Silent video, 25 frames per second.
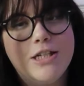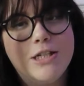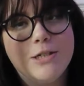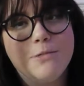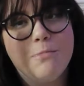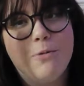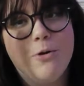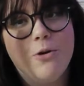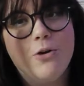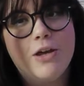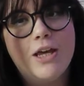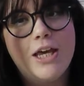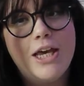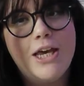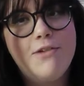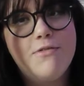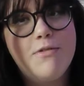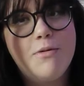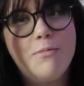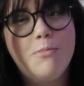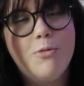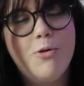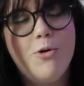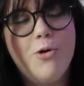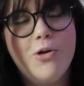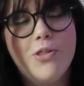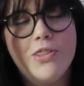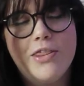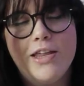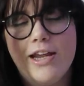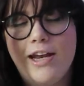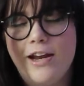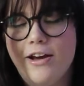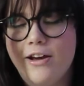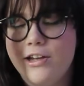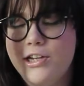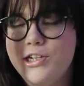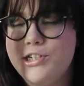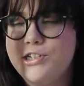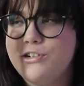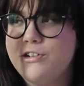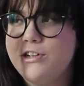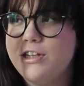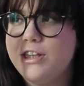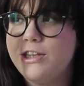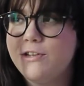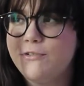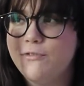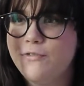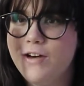this book even more than I
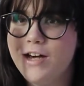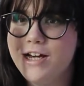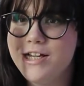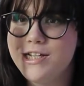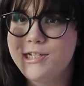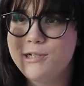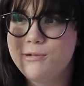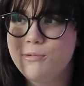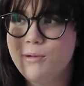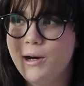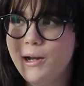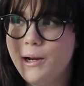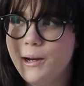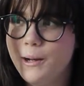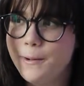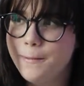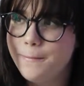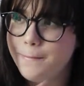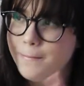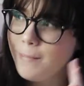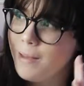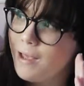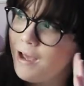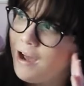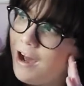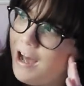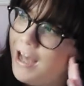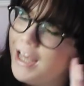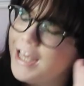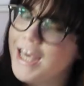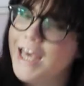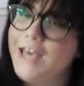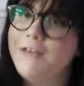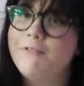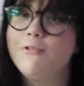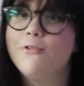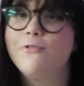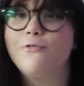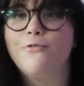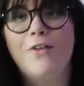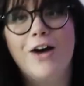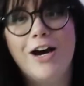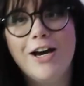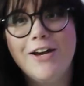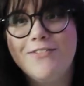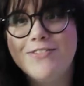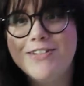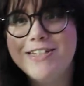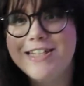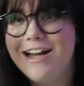enjoyed the first one. I gave it
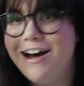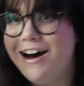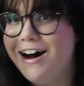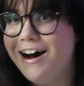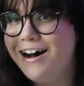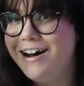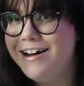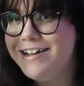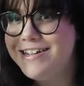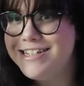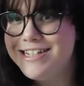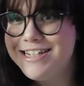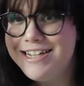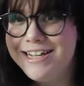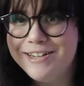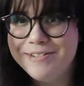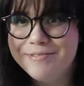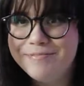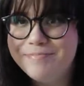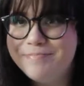5 stars.